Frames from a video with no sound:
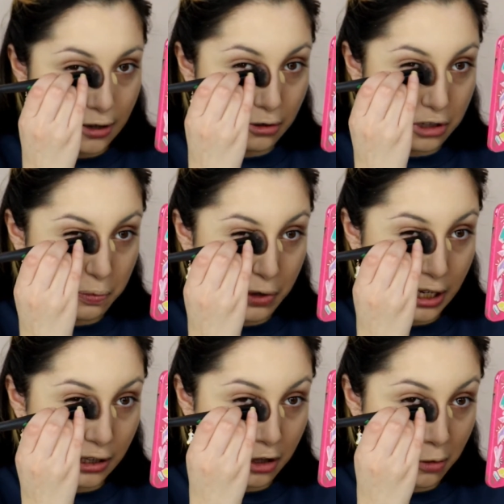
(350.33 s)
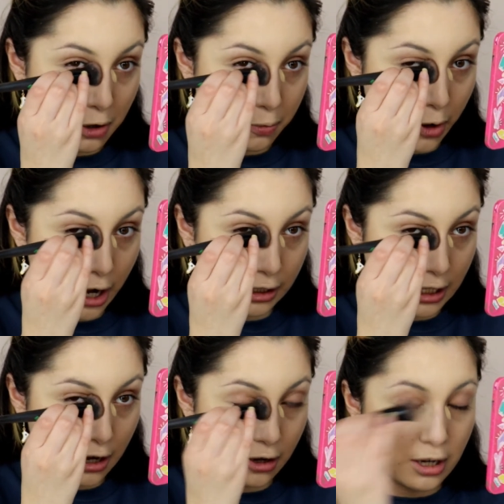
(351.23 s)
So just putting a little bit of product
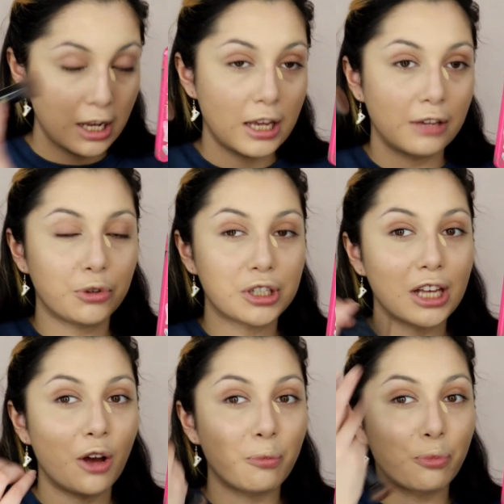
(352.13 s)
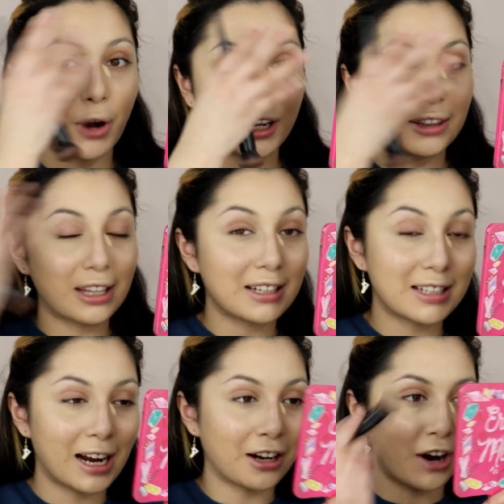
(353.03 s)
there will just help brighten the
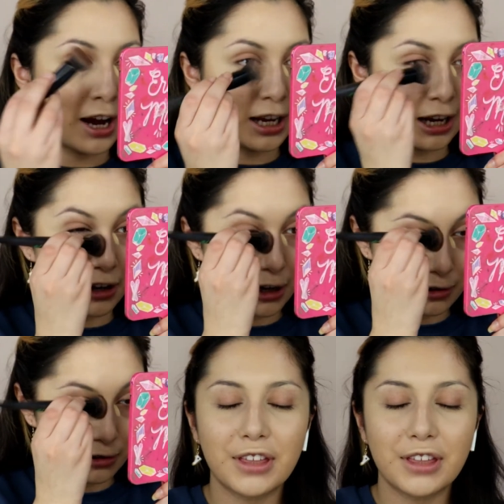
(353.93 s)
entire eye area.